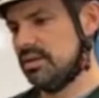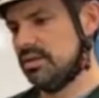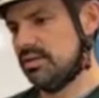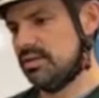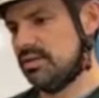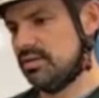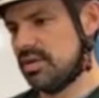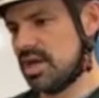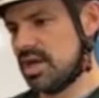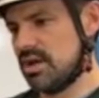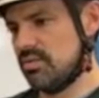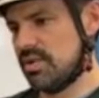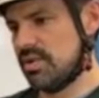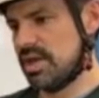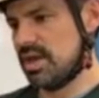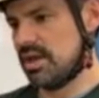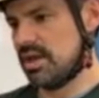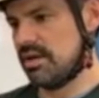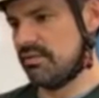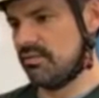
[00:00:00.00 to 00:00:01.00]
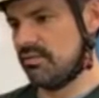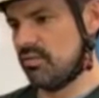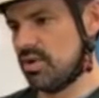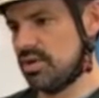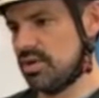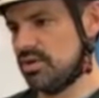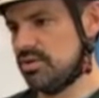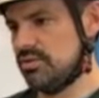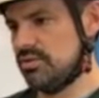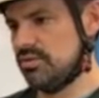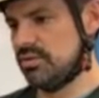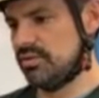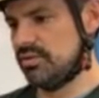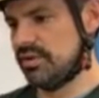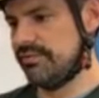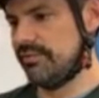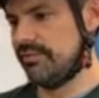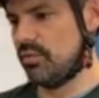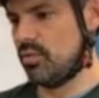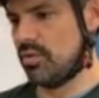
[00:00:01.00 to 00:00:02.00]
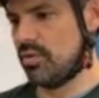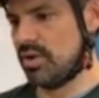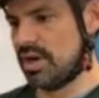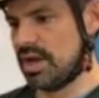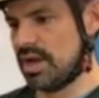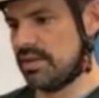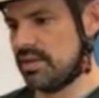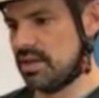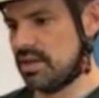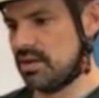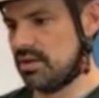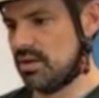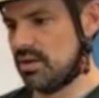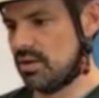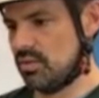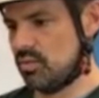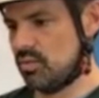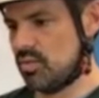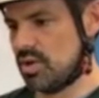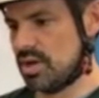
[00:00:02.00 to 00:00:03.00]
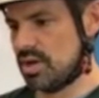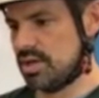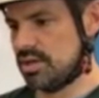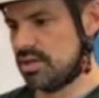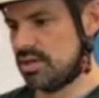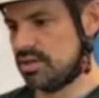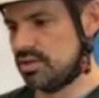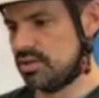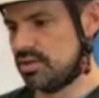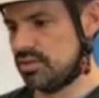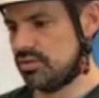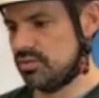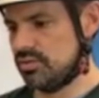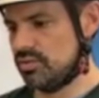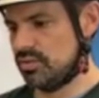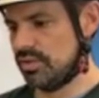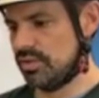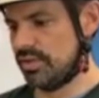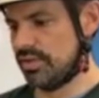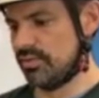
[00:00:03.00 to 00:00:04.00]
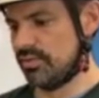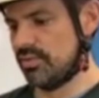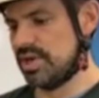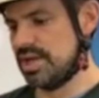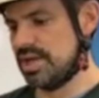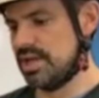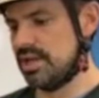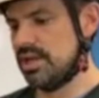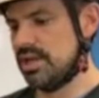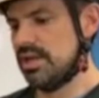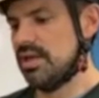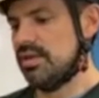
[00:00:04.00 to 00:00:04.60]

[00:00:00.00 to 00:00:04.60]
So now we have one, two, three, four, and then one, two, three.